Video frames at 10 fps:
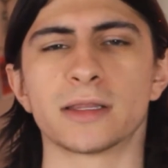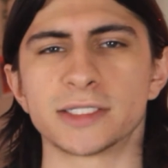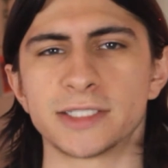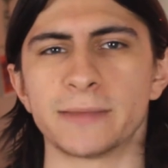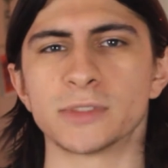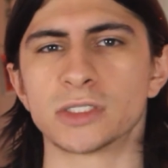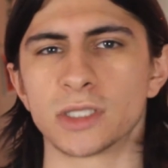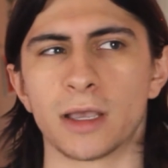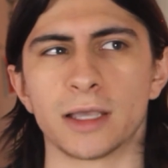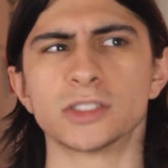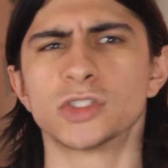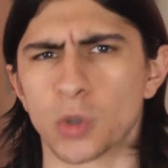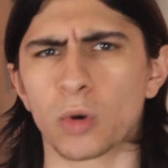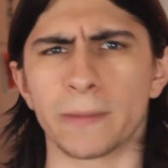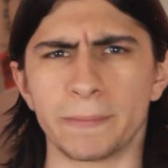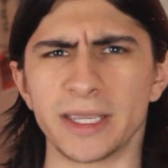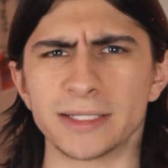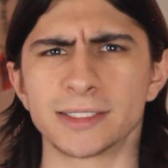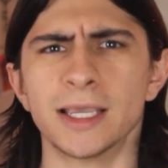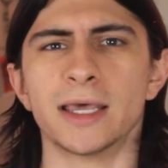same story
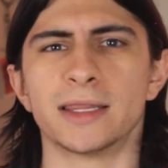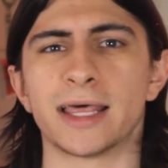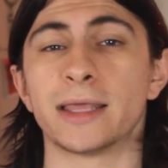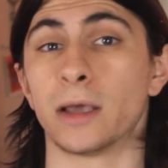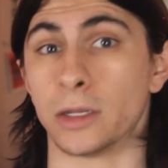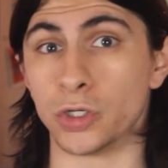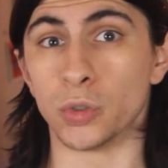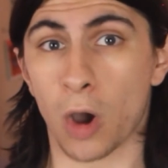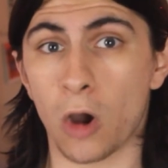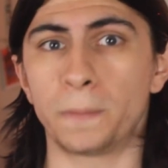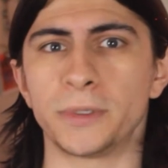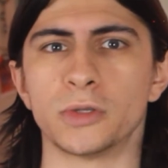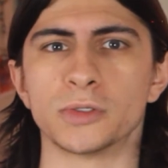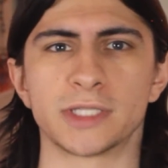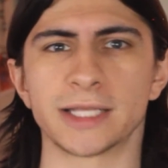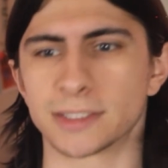beats that A New Hope used.